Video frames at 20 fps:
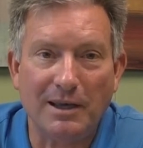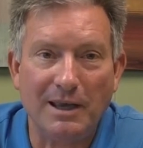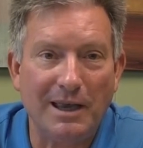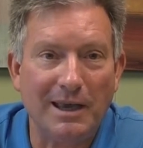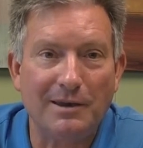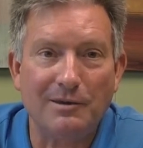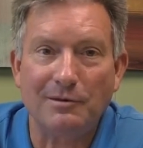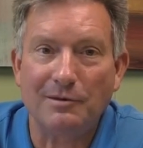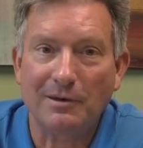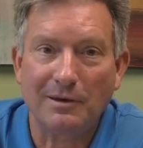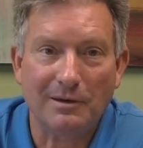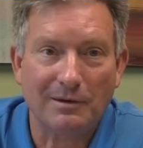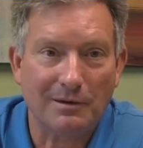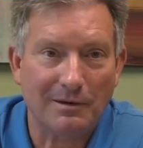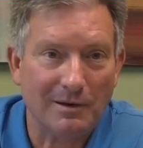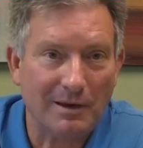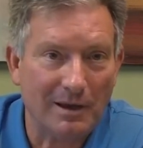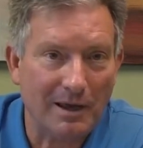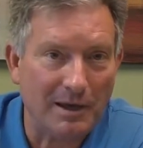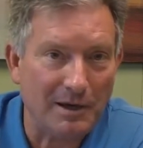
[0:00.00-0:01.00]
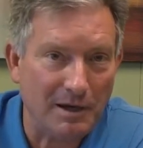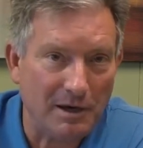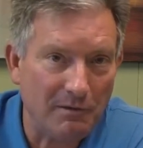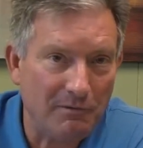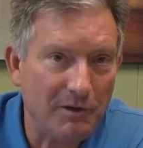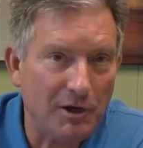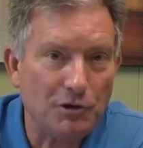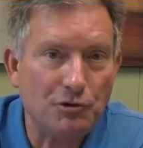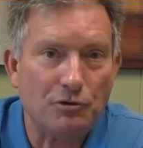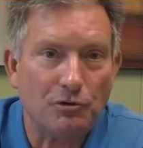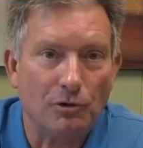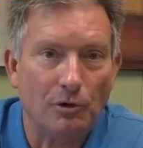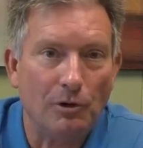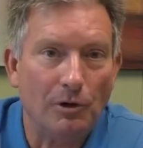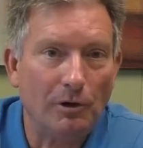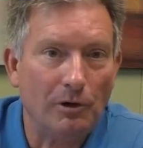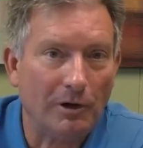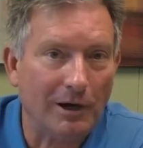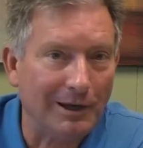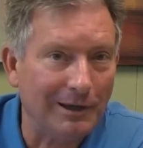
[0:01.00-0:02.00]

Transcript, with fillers: again, an individual,